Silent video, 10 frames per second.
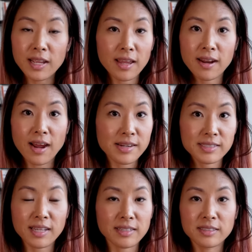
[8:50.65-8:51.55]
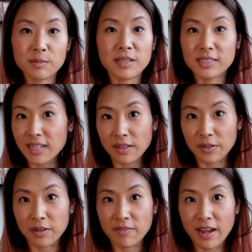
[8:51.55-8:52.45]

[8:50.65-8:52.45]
and I decided to be the seller of